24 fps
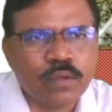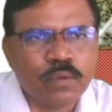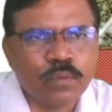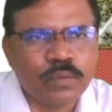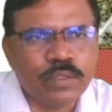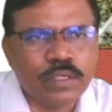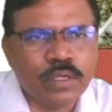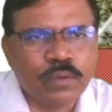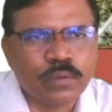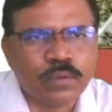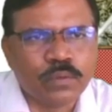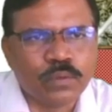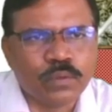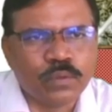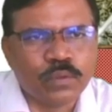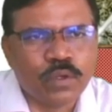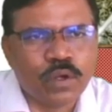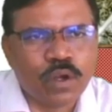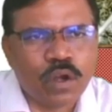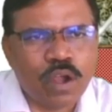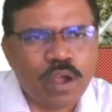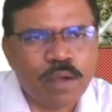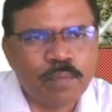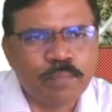We have to
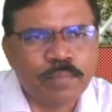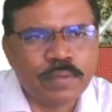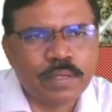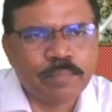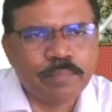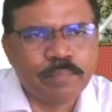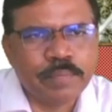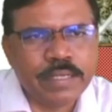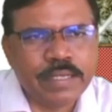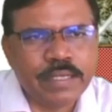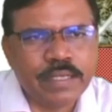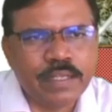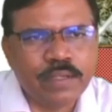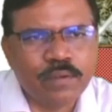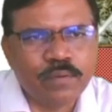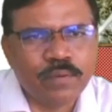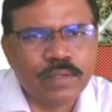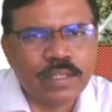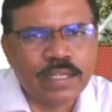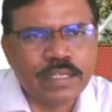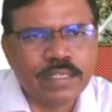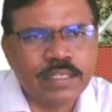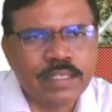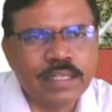draw
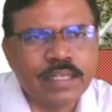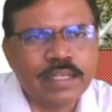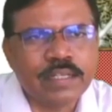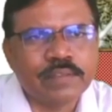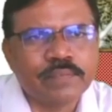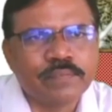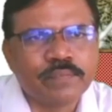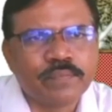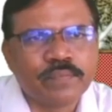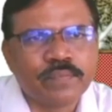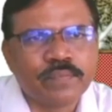perpendicular here.